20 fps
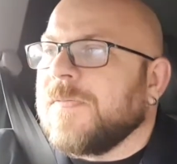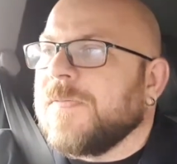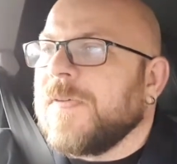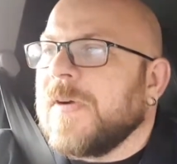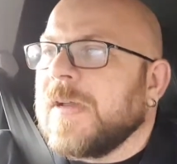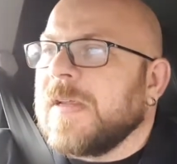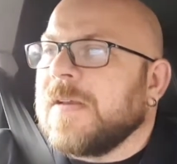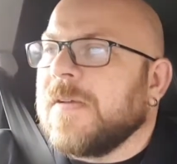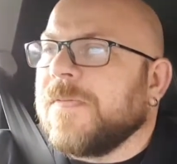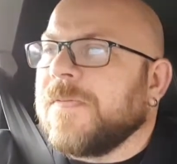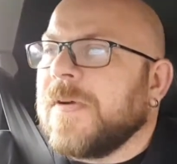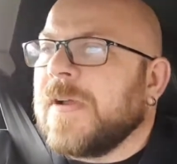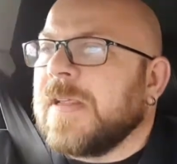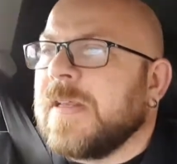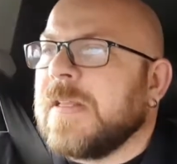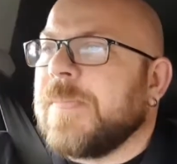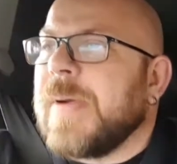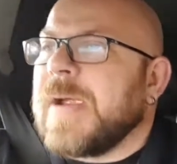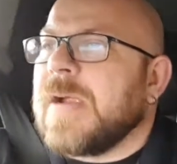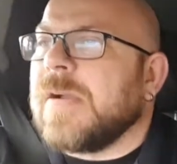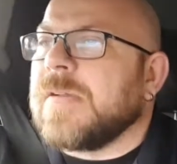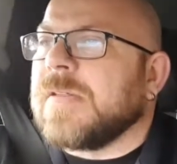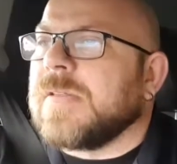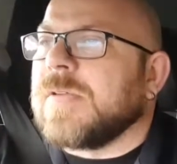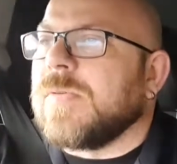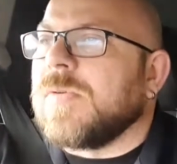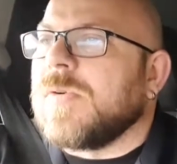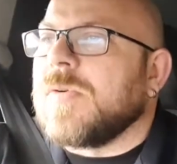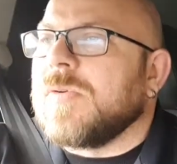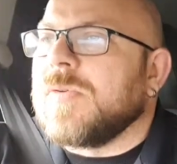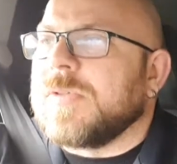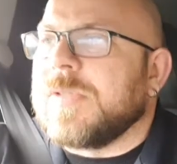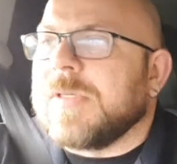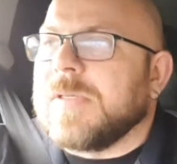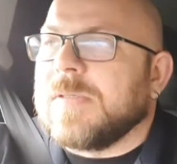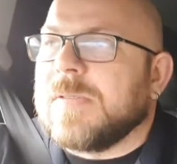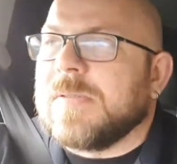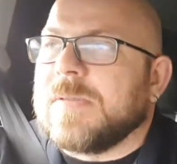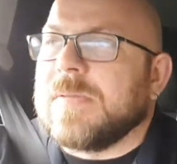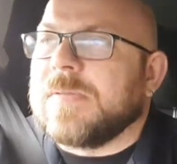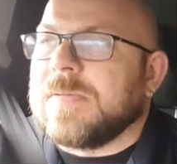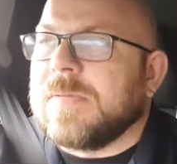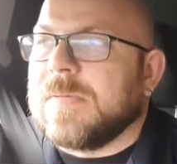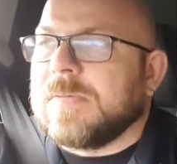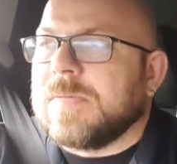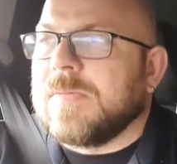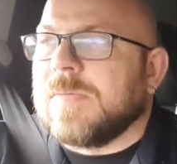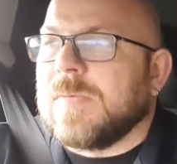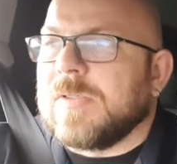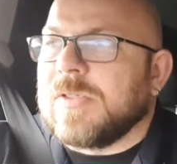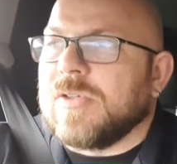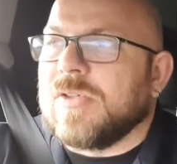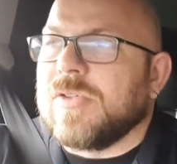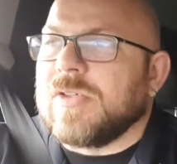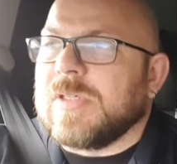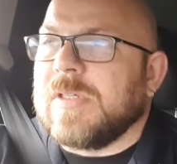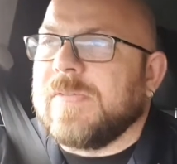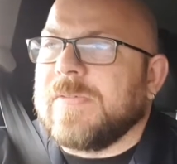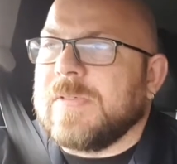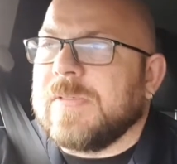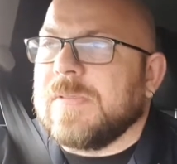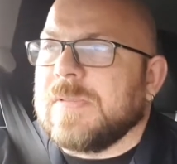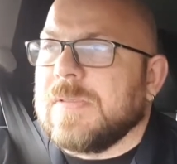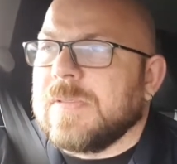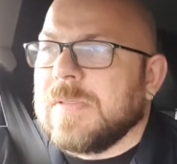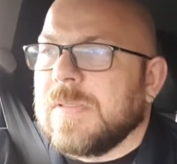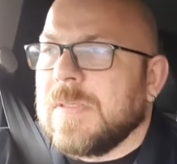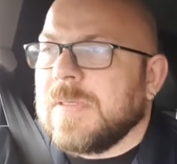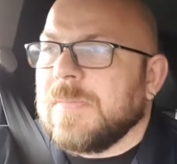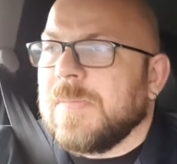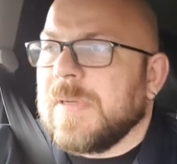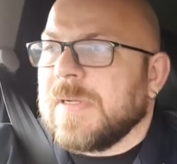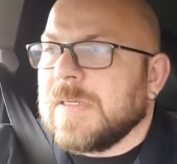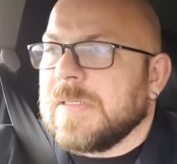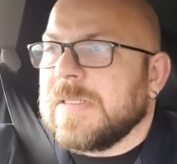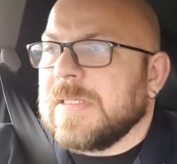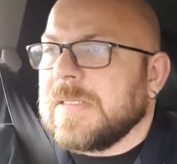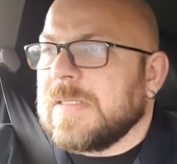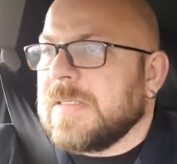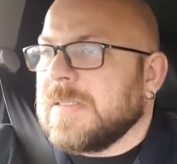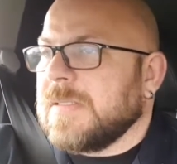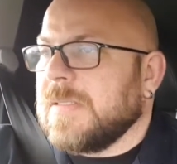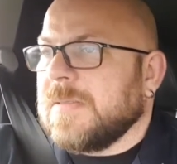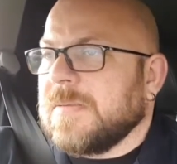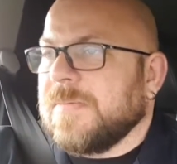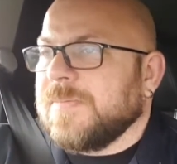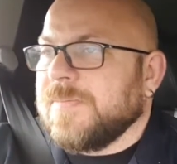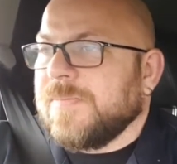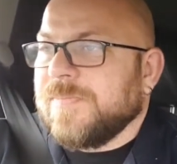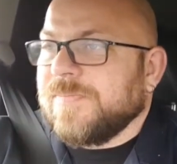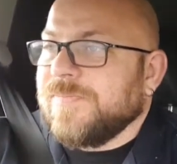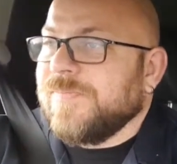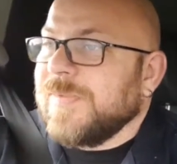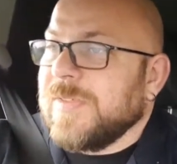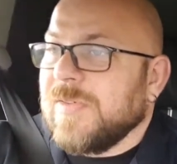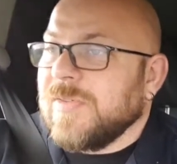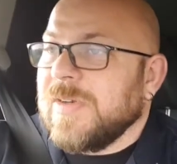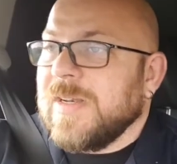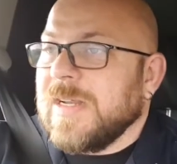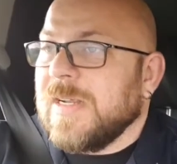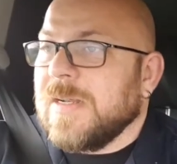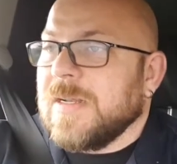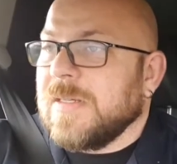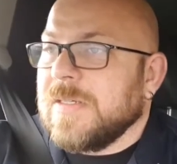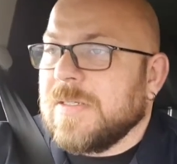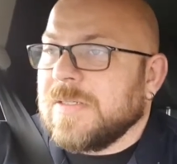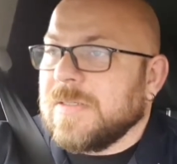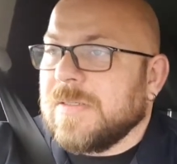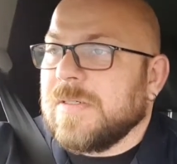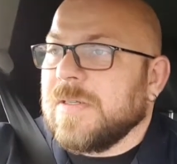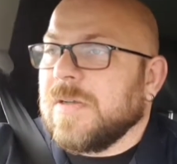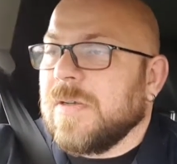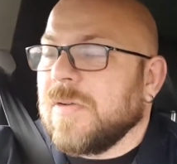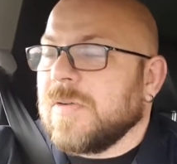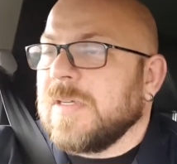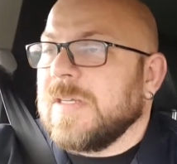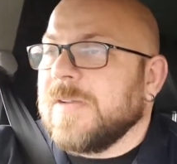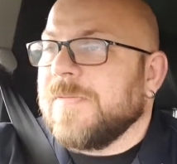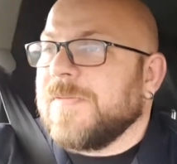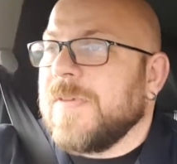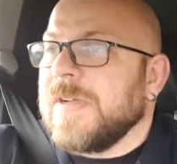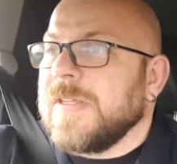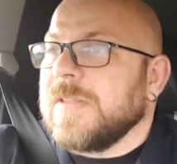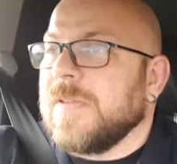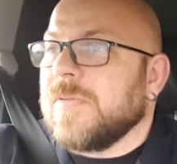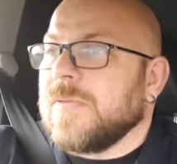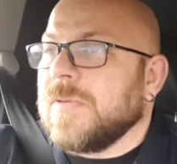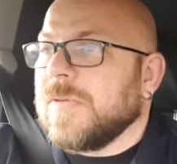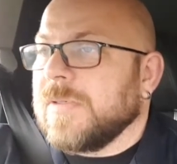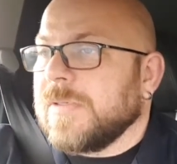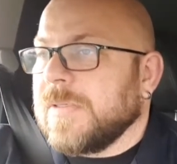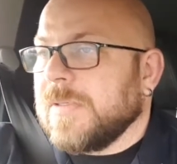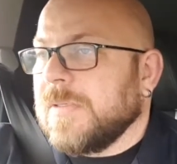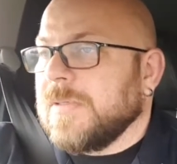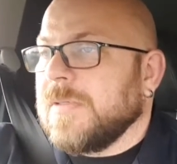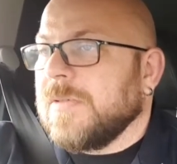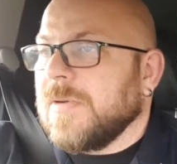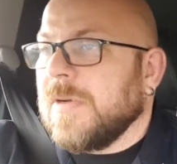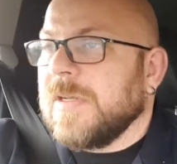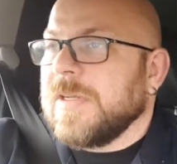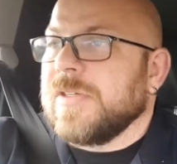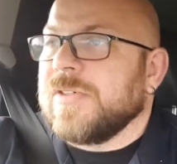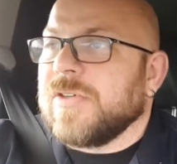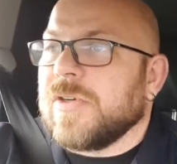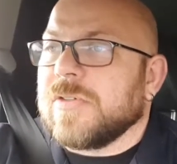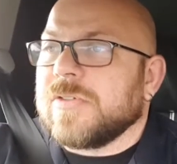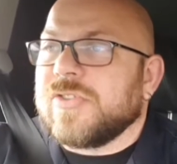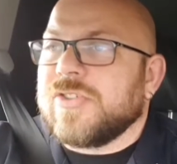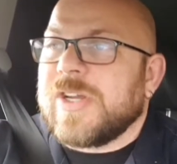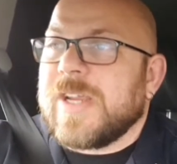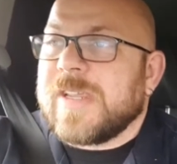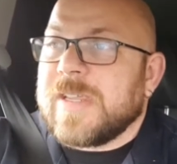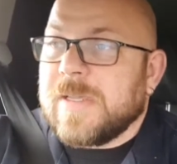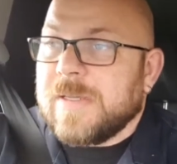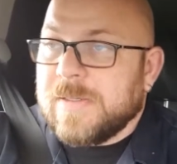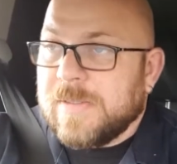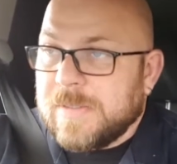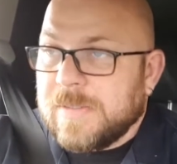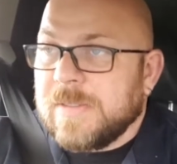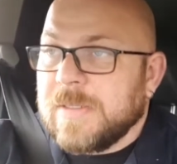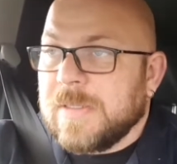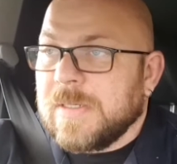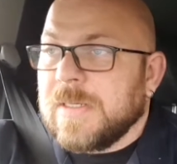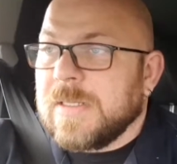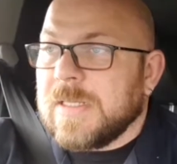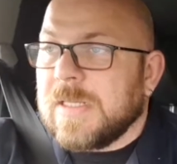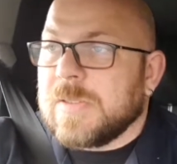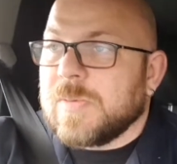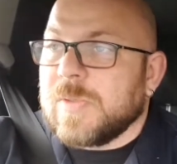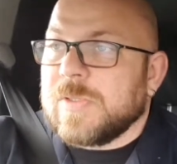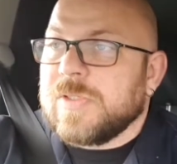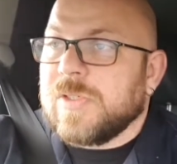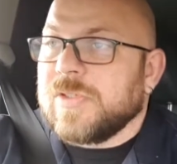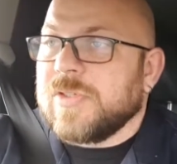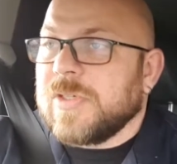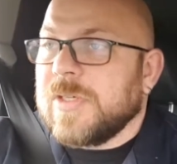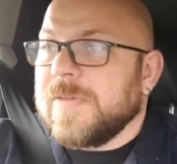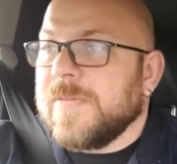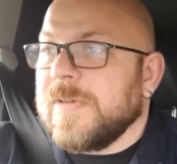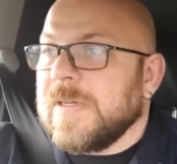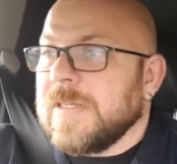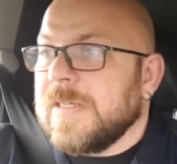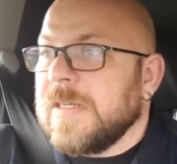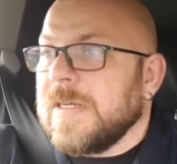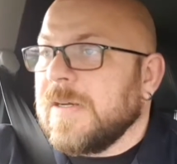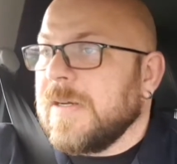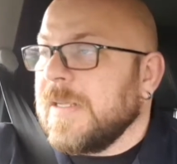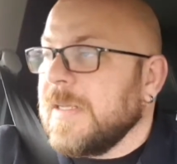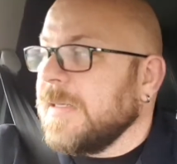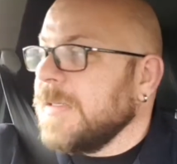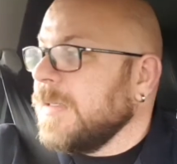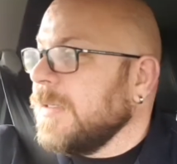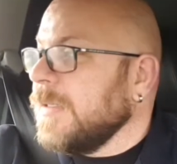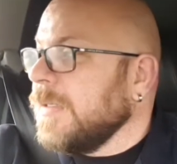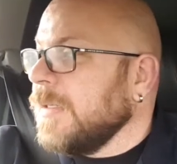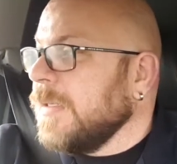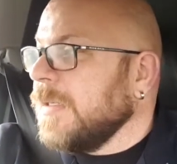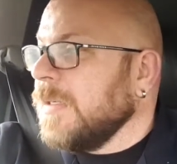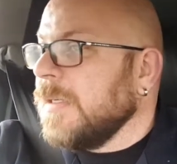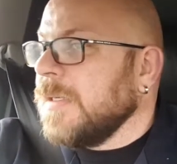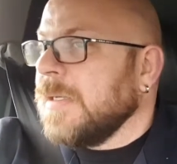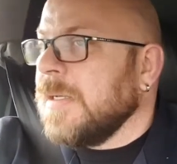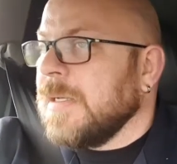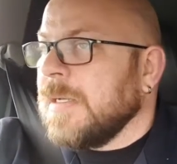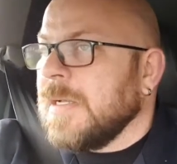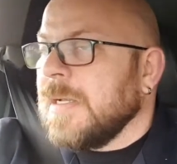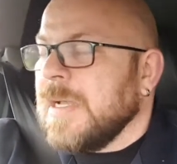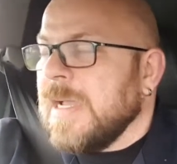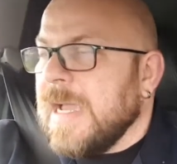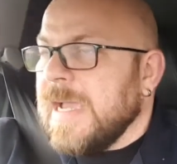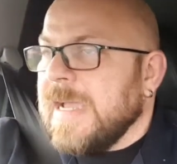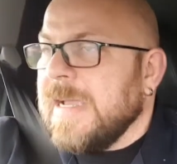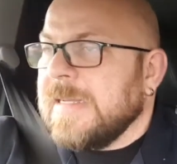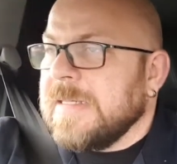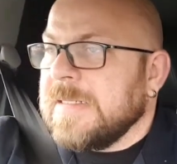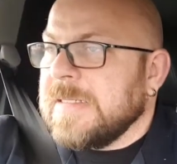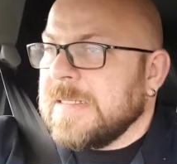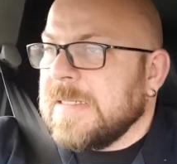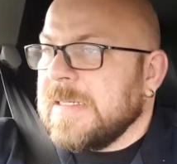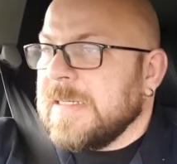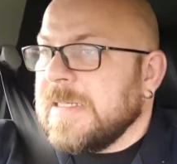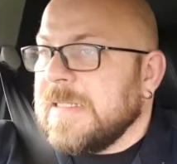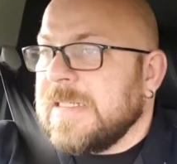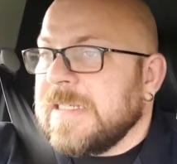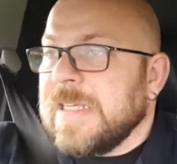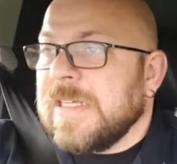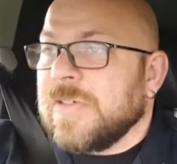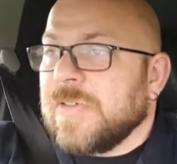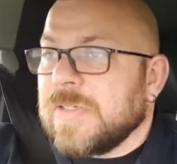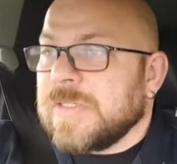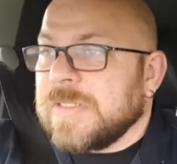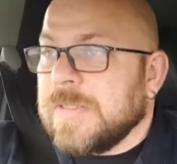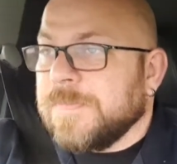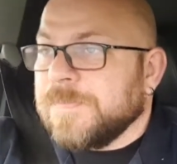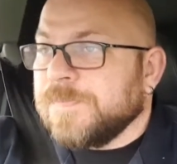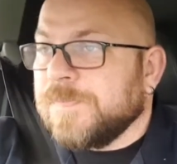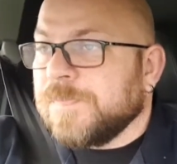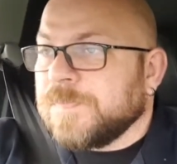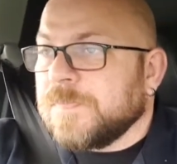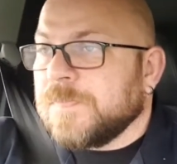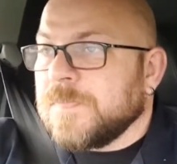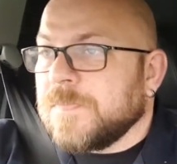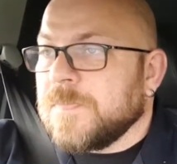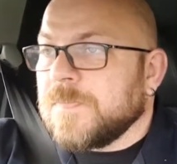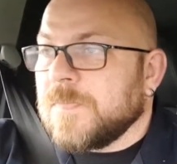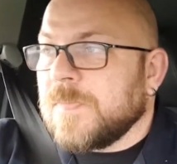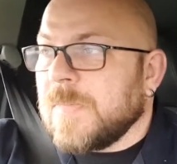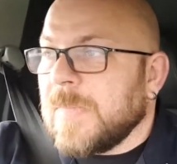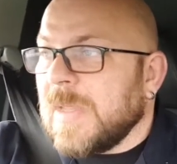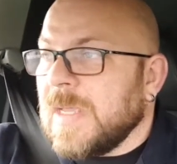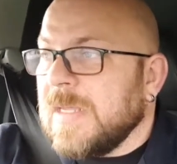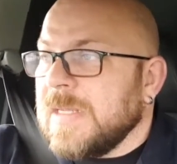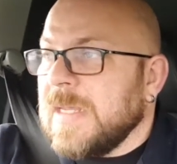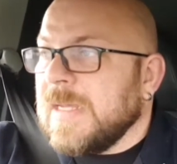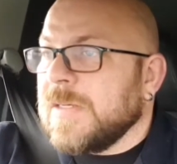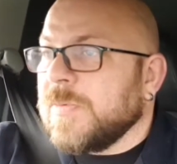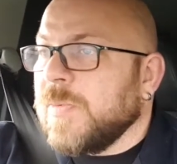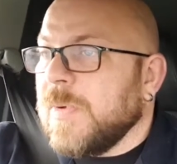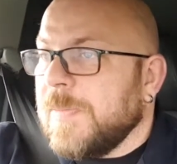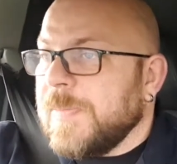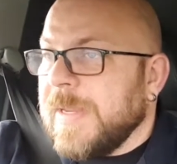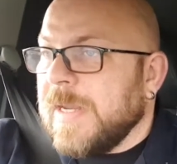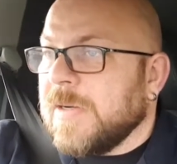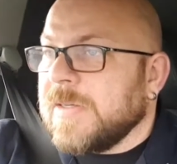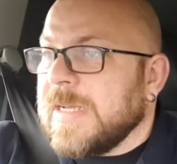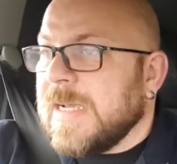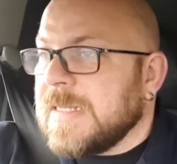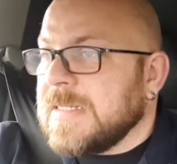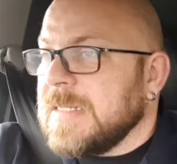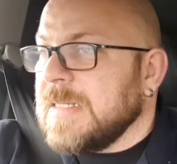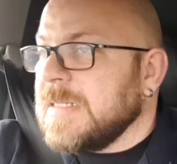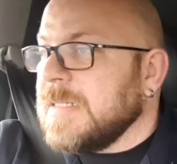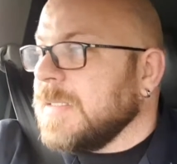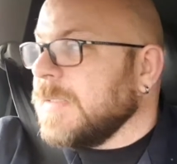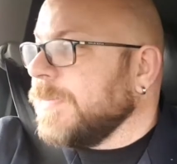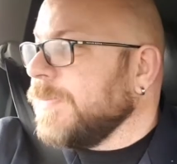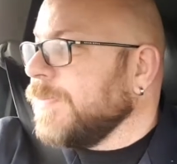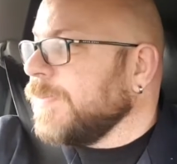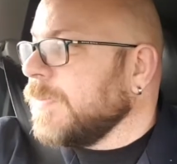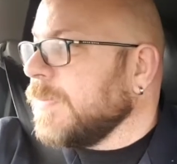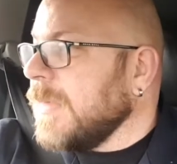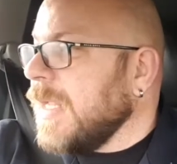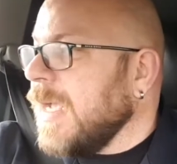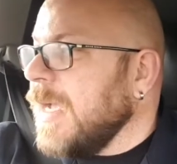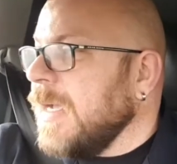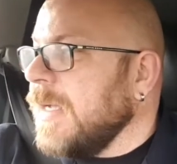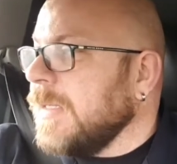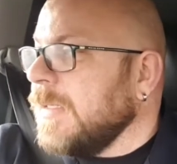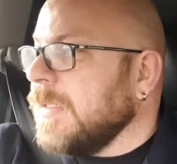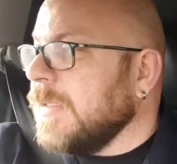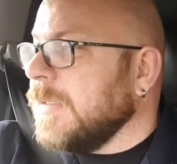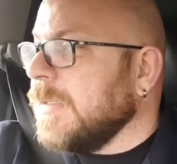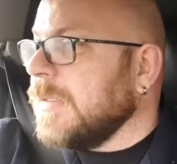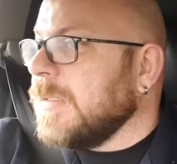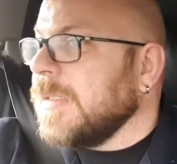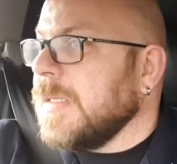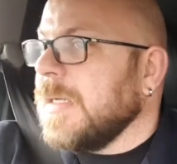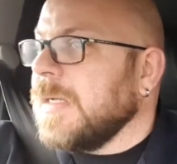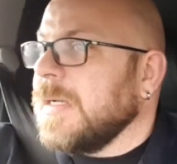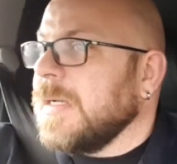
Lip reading: find the part of the road when you're driving, because it's ridiculous. You're lucky to find the road. You're on a dirt track. That's what you're driving on nearly, and it's dangerous. Yet we pay our taxes, and